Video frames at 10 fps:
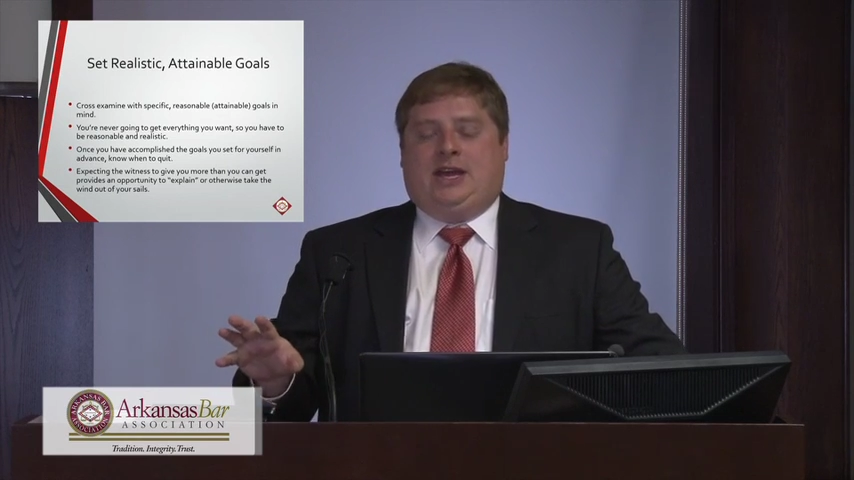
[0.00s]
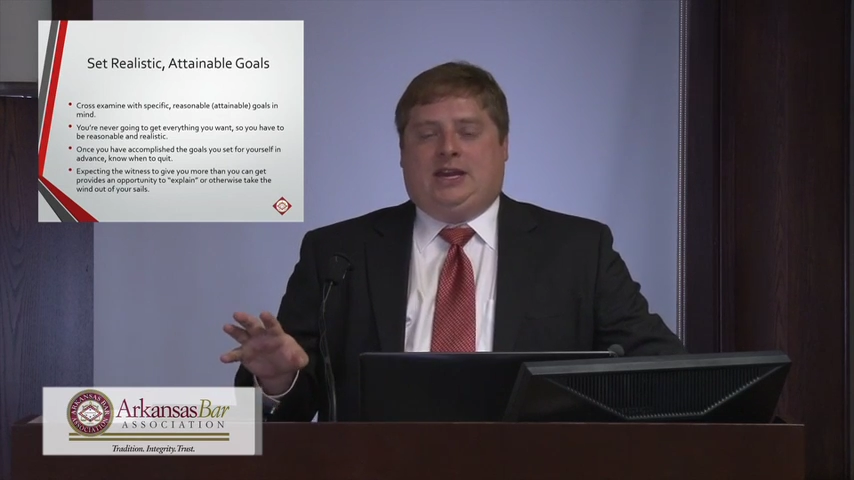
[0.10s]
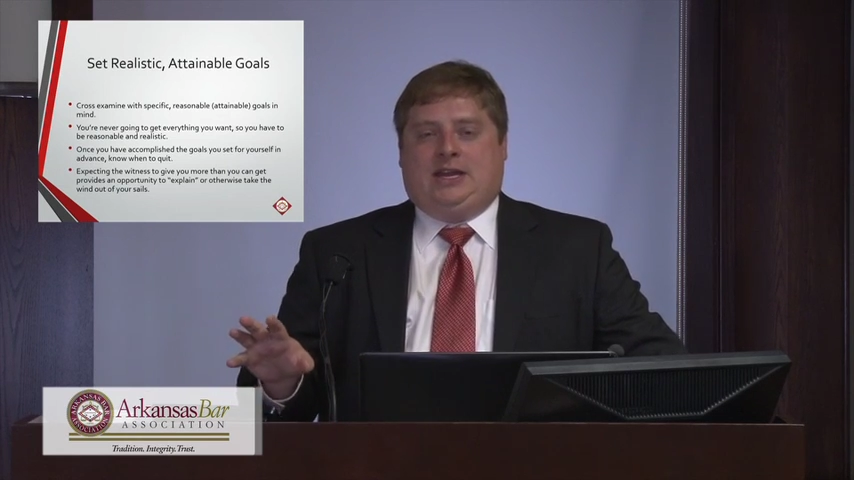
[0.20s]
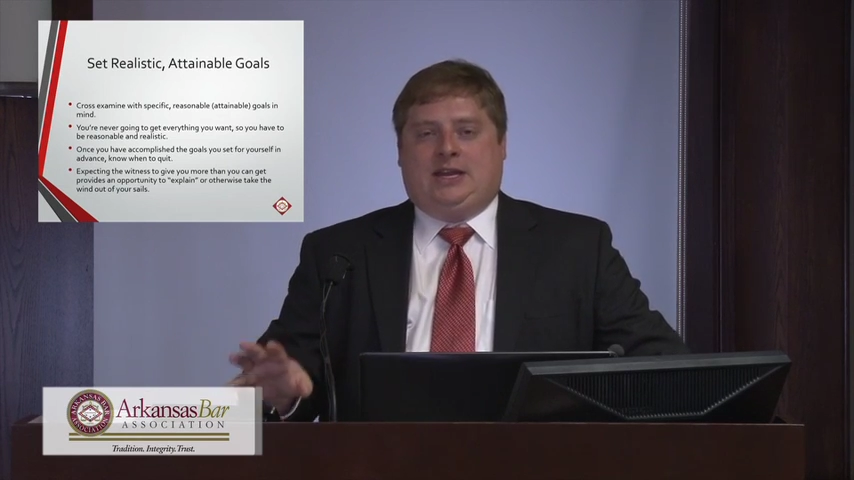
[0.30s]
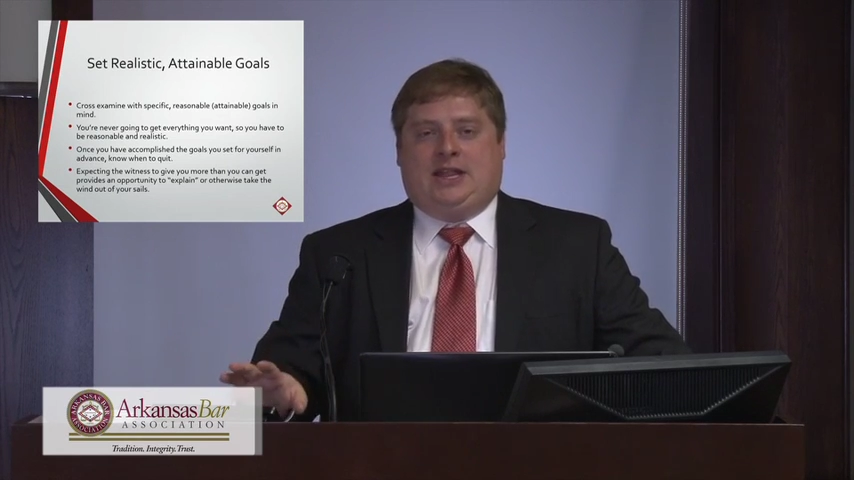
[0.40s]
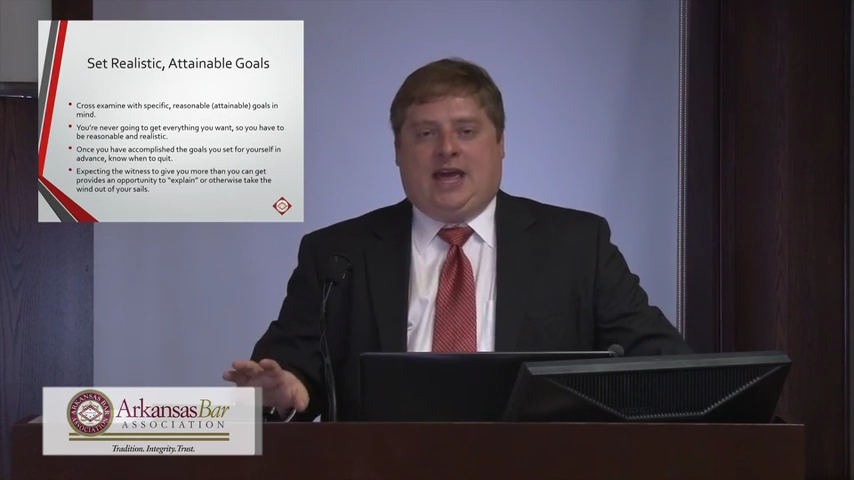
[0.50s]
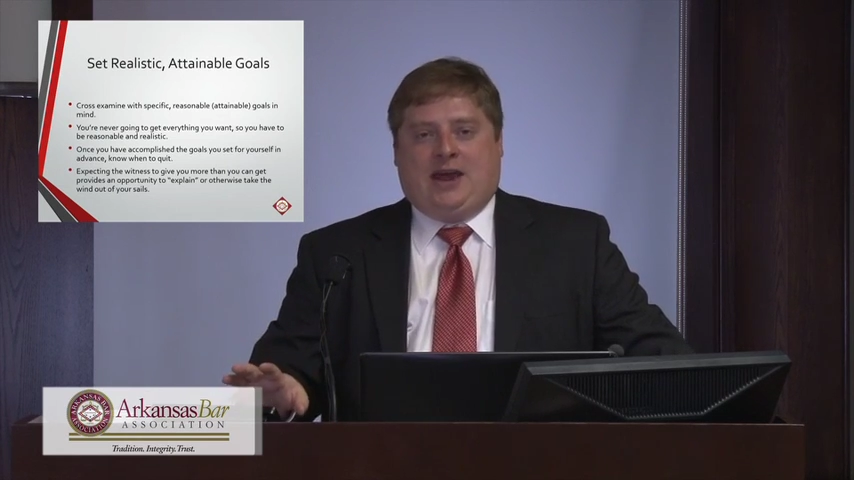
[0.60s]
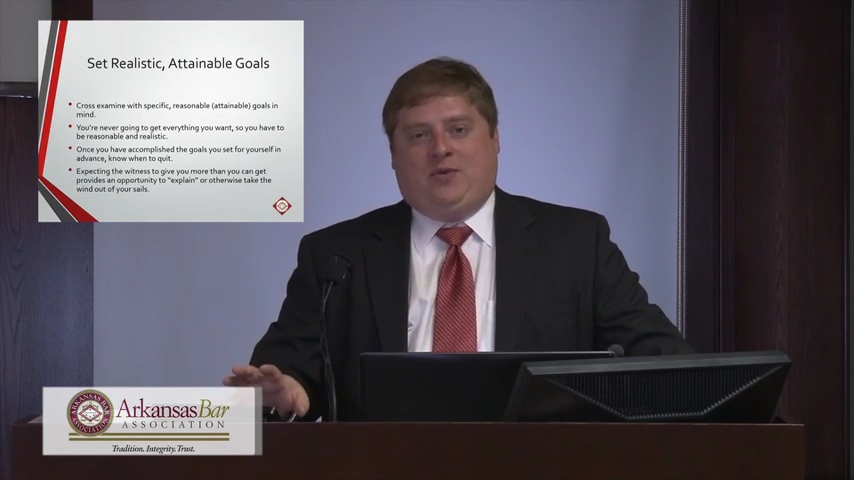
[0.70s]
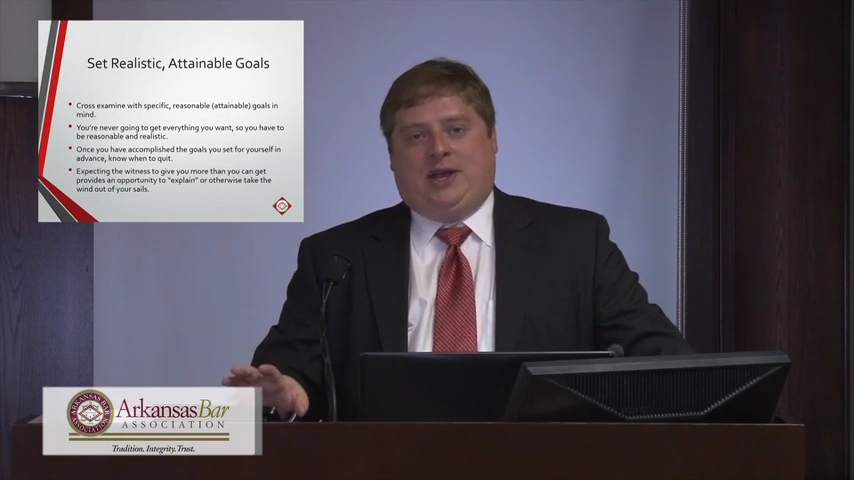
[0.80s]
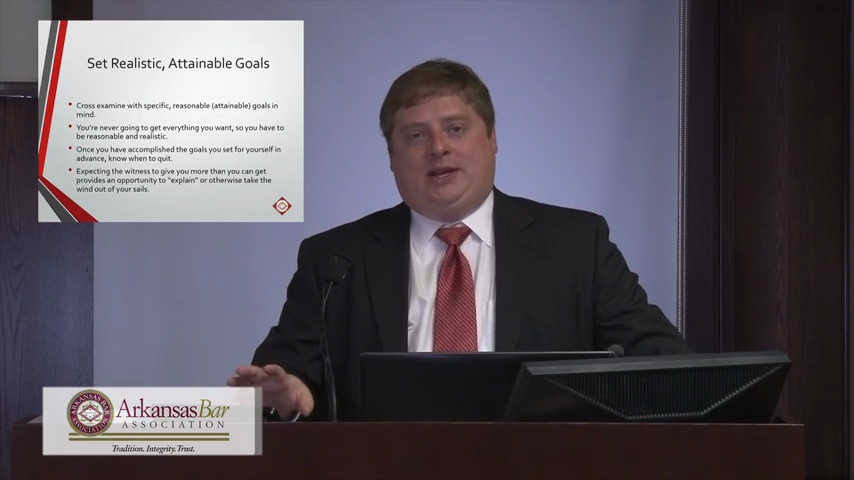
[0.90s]
and get
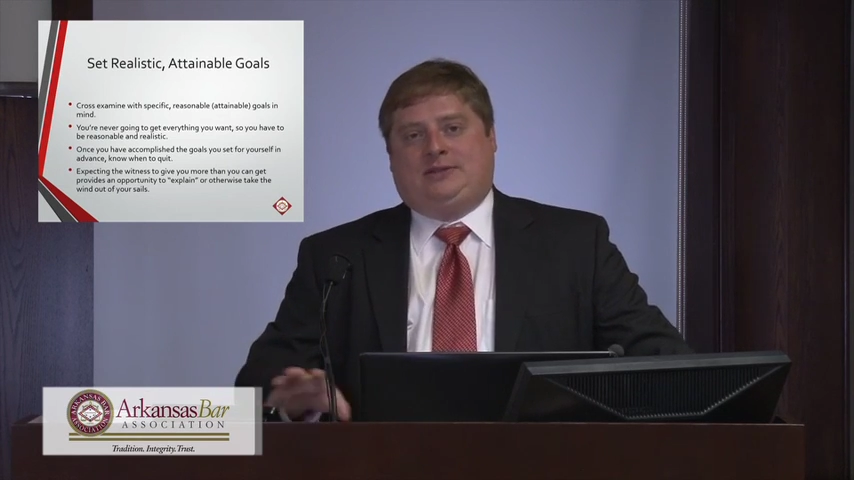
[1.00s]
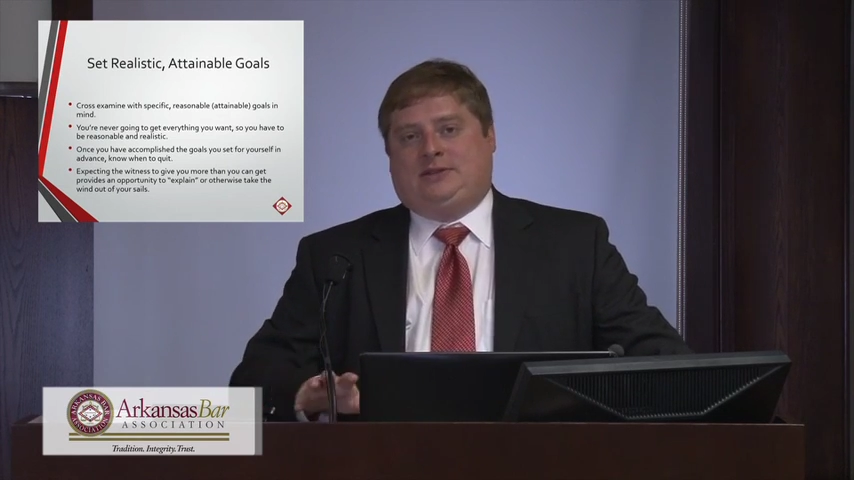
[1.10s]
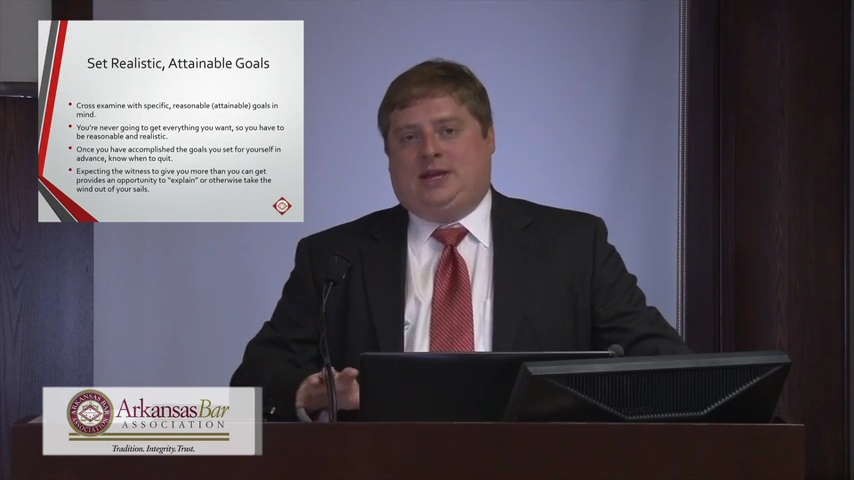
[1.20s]
that witness